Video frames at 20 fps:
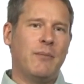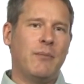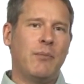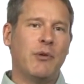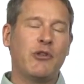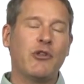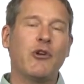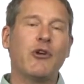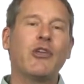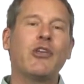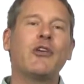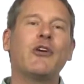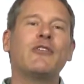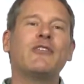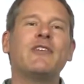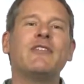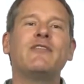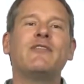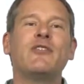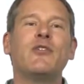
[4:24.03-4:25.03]
But Don
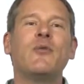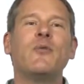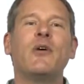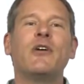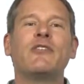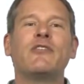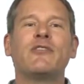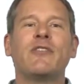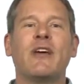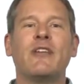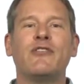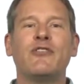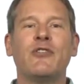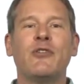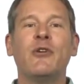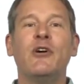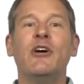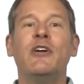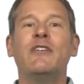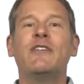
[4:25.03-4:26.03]
Quixote still wants
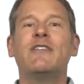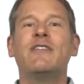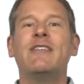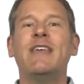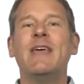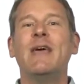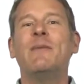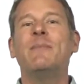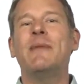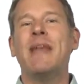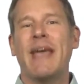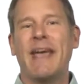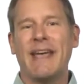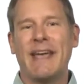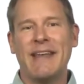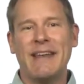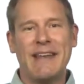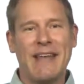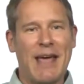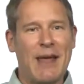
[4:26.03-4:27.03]
Sancho to see him
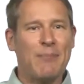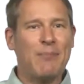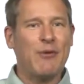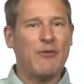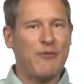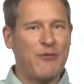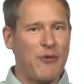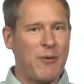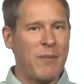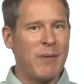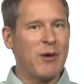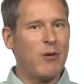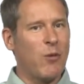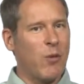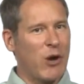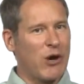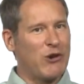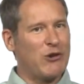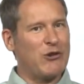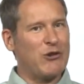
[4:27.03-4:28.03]
naked and performing
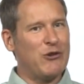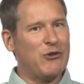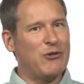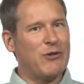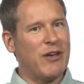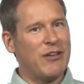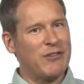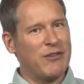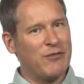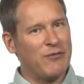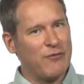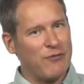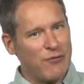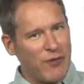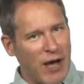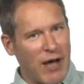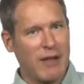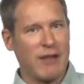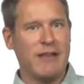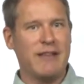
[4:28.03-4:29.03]
one or two dozen
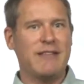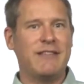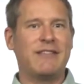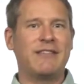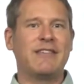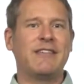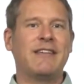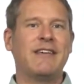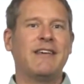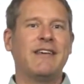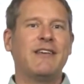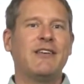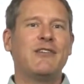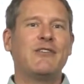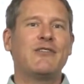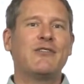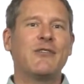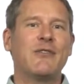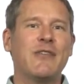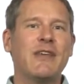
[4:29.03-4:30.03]
follies
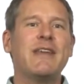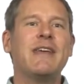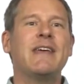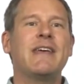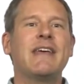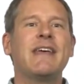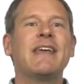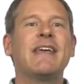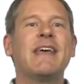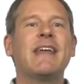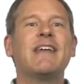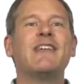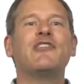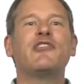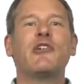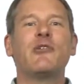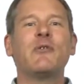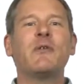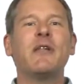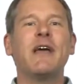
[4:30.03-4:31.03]
so that he can get a
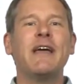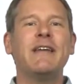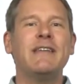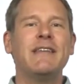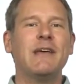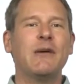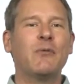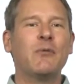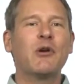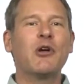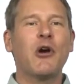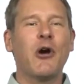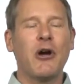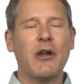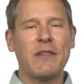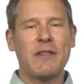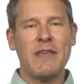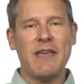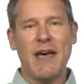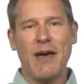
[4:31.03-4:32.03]
general idea
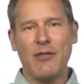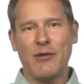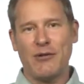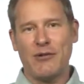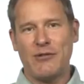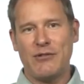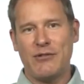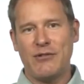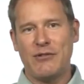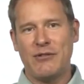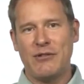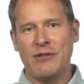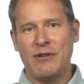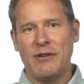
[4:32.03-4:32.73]
regarding the others.